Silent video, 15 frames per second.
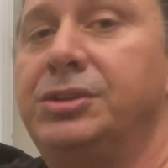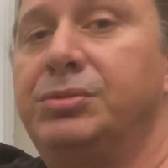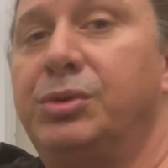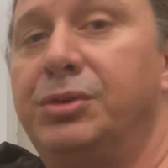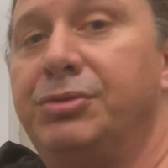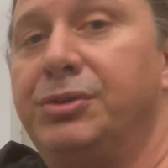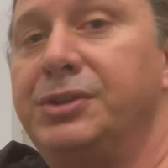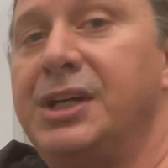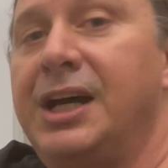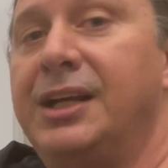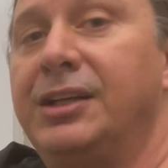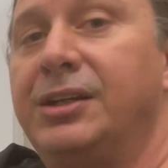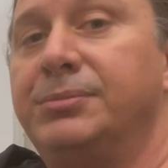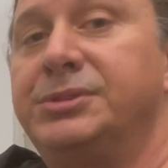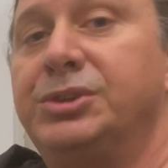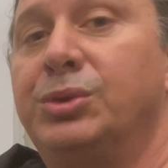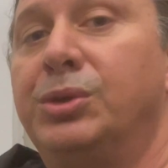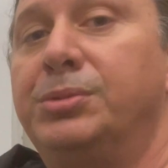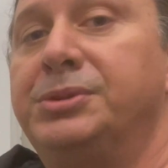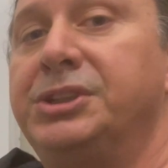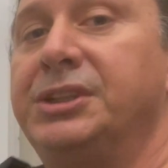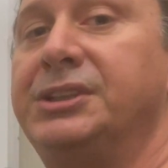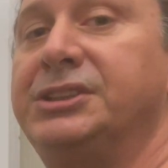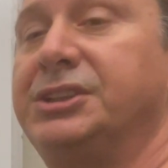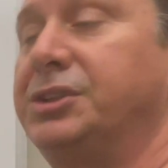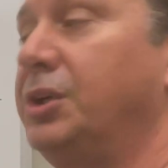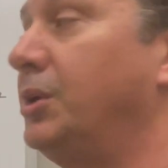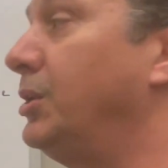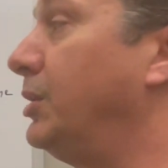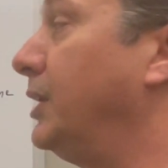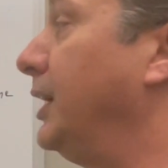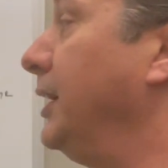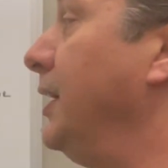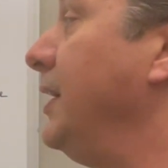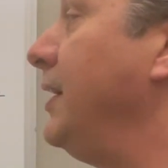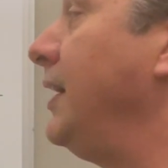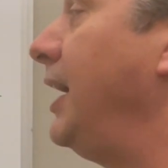of where photonic absorption is occurring